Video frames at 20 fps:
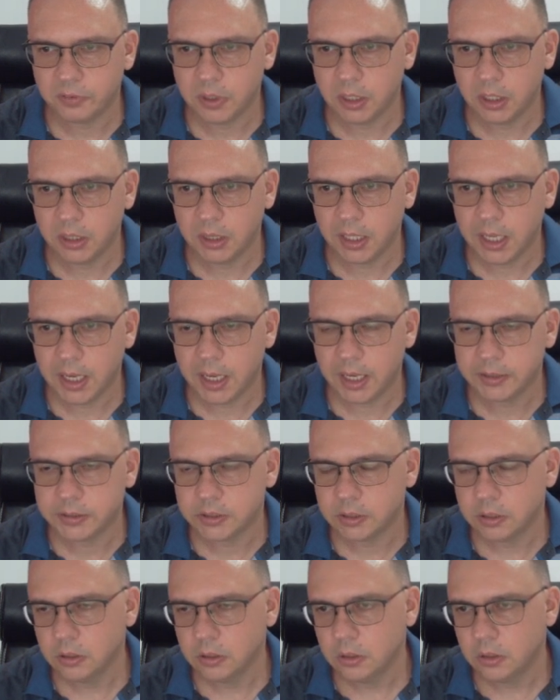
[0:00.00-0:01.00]
a lot,
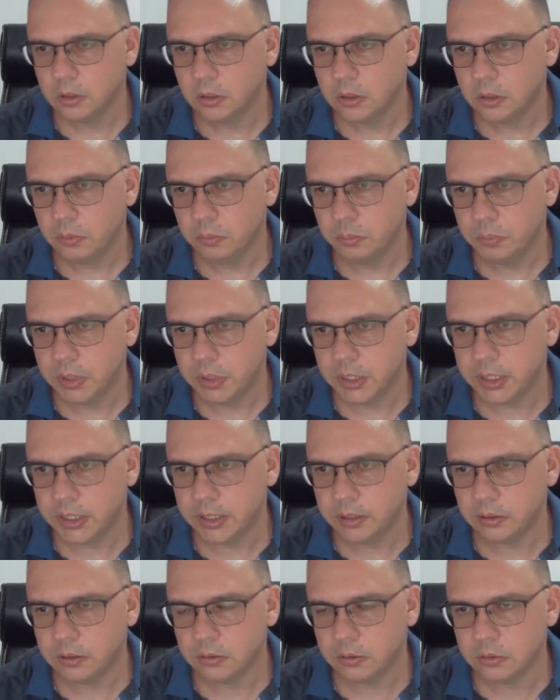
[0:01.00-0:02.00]

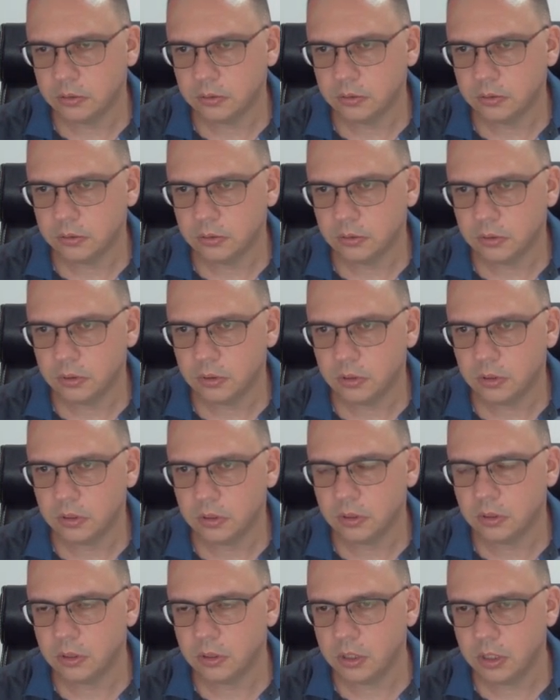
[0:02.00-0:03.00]
but
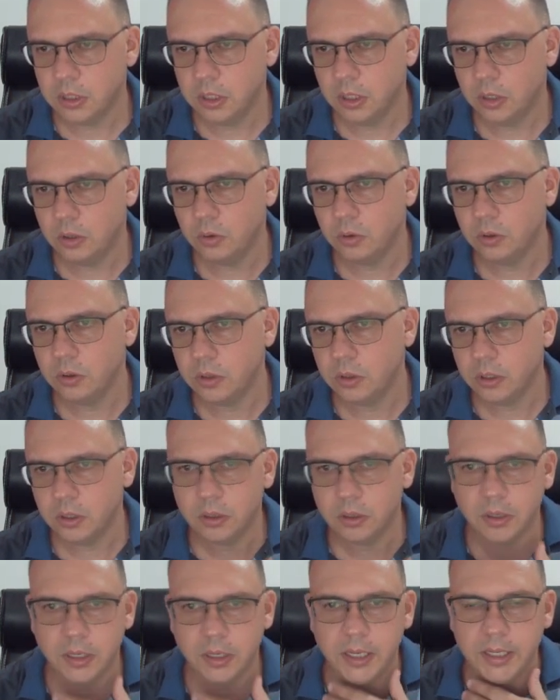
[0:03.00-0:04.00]
you know
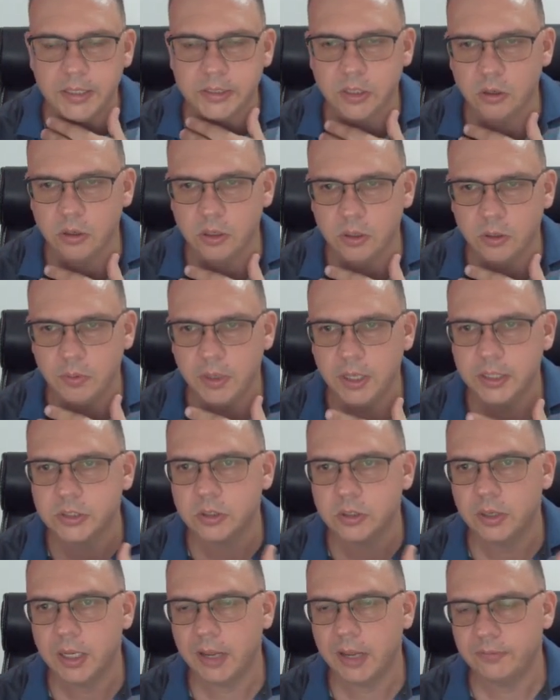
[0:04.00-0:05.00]
it's gonna have